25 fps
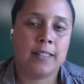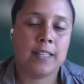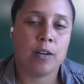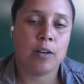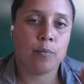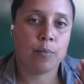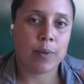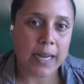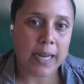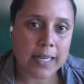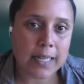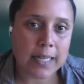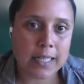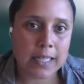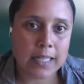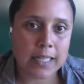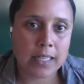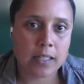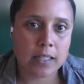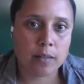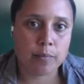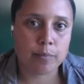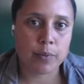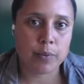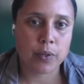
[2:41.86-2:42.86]

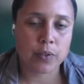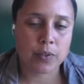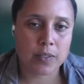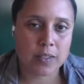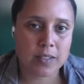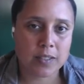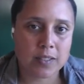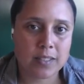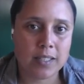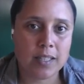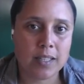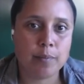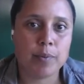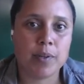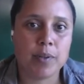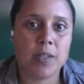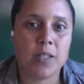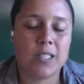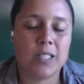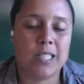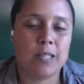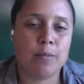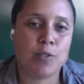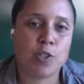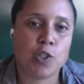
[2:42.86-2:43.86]
directly the Baltic Sea, but
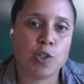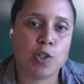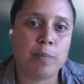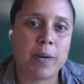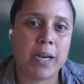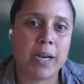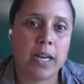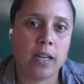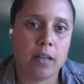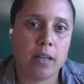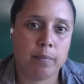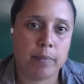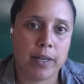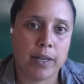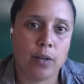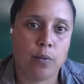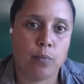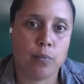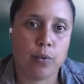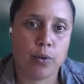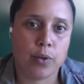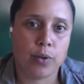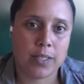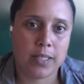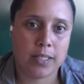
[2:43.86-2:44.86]
it's inspired by the
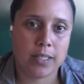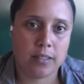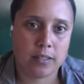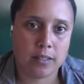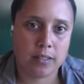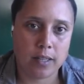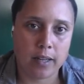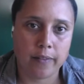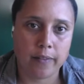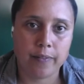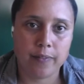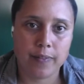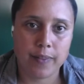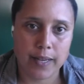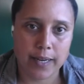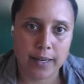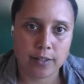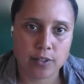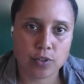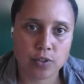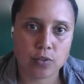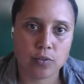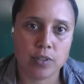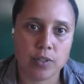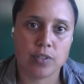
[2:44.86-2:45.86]
work that is done
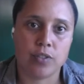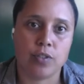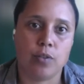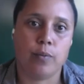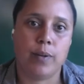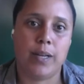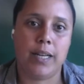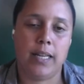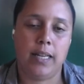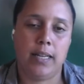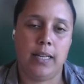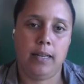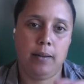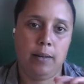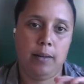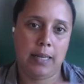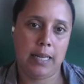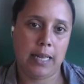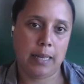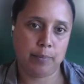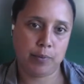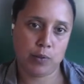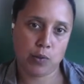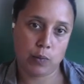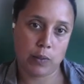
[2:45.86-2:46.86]
there. So it's already an
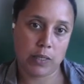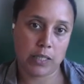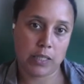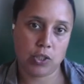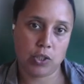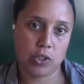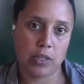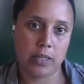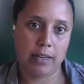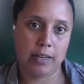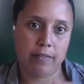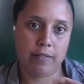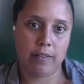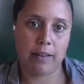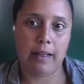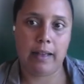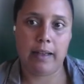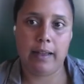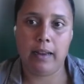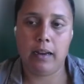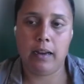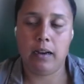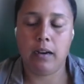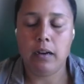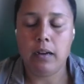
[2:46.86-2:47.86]
abstraction level
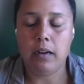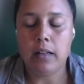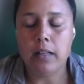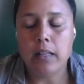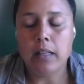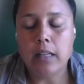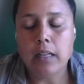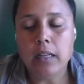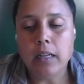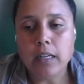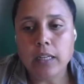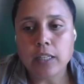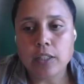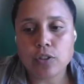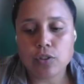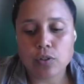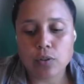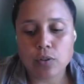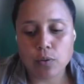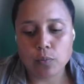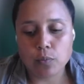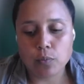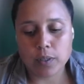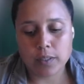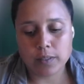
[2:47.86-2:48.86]
higher.
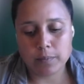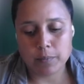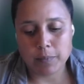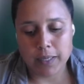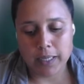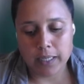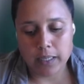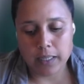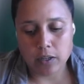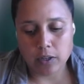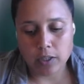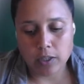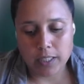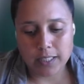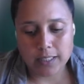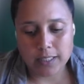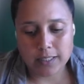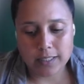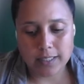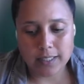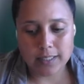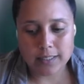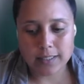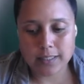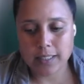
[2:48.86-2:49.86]
So what my
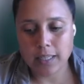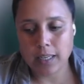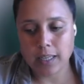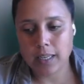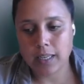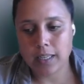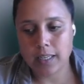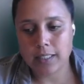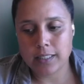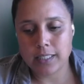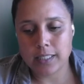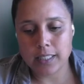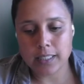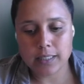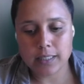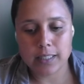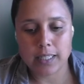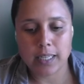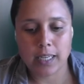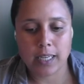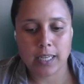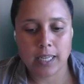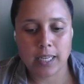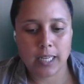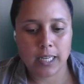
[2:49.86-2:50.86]
colleagues did,
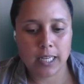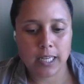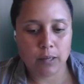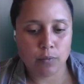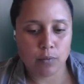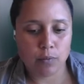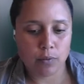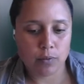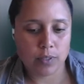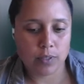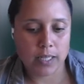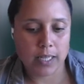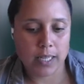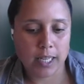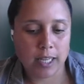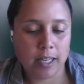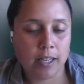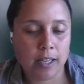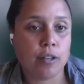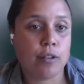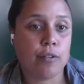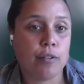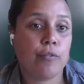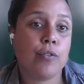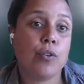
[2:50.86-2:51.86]
they
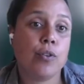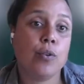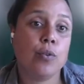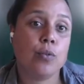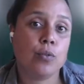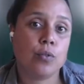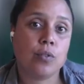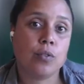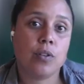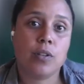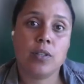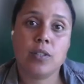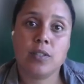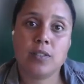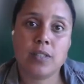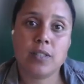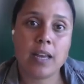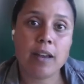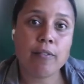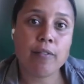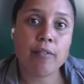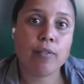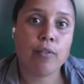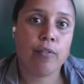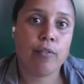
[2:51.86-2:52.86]
interviewed
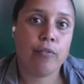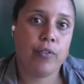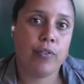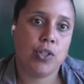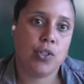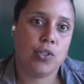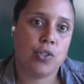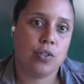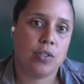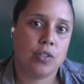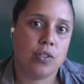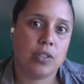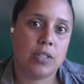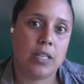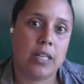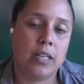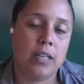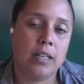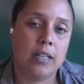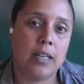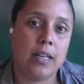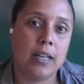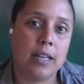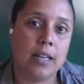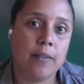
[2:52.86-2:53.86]
several fishers,
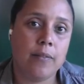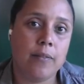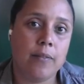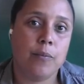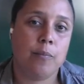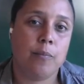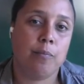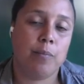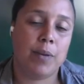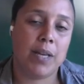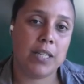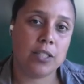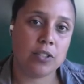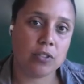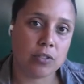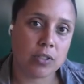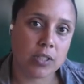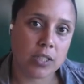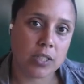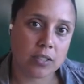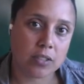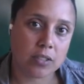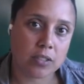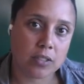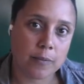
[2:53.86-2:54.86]
and based on
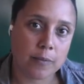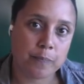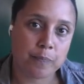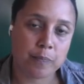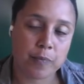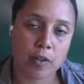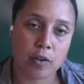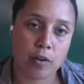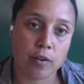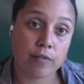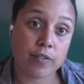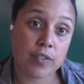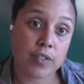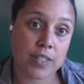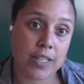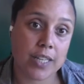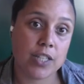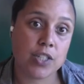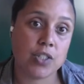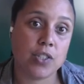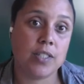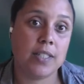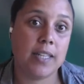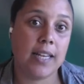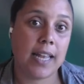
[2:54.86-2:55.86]
these
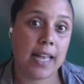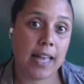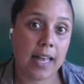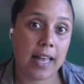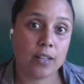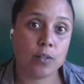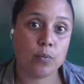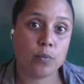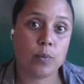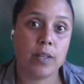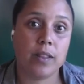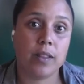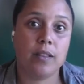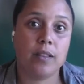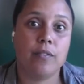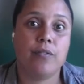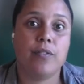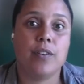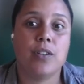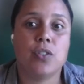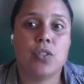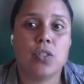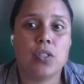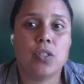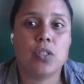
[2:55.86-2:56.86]
conversations they had with the
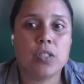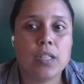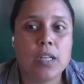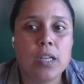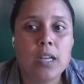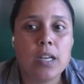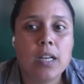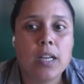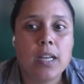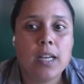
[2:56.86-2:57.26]
fishers,